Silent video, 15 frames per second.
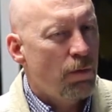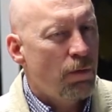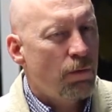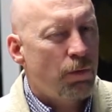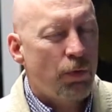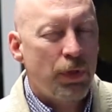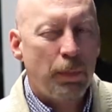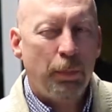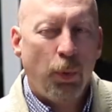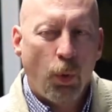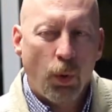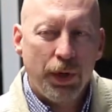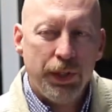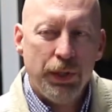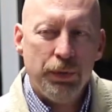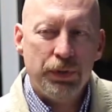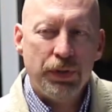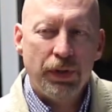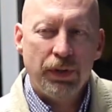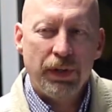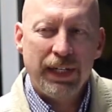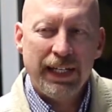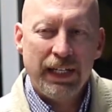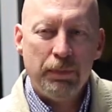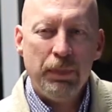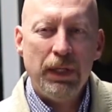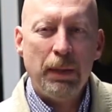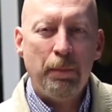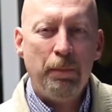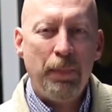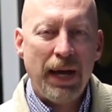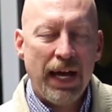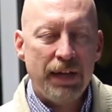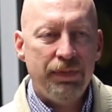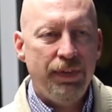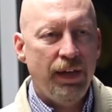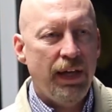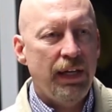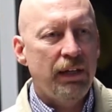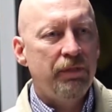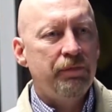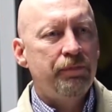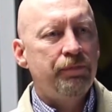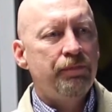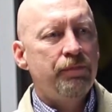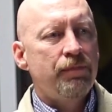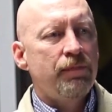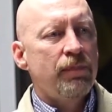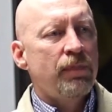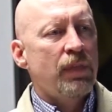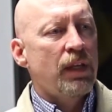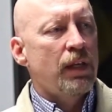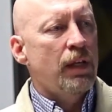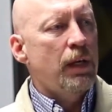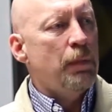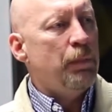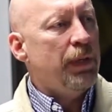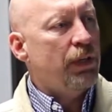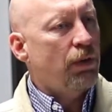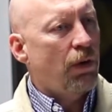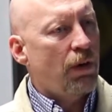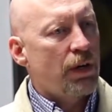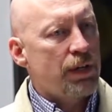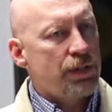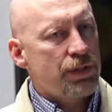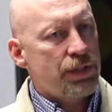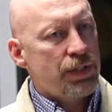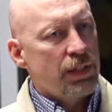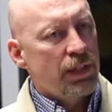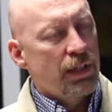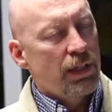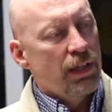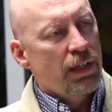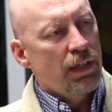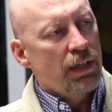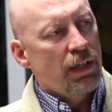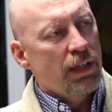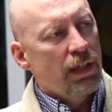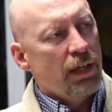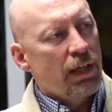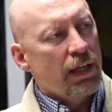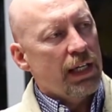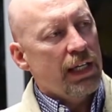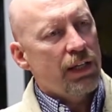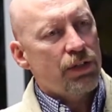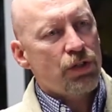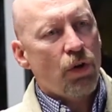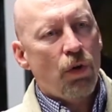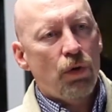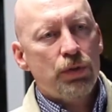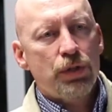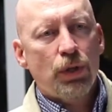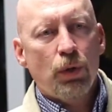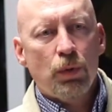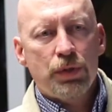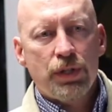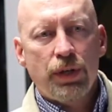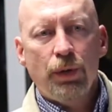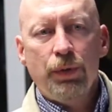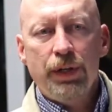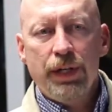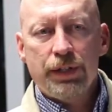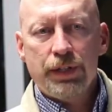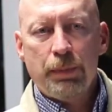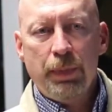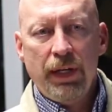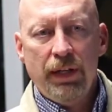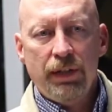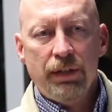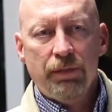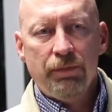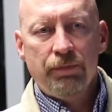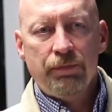For the porn user, it can be a bad thing because it is also slow to dissipate.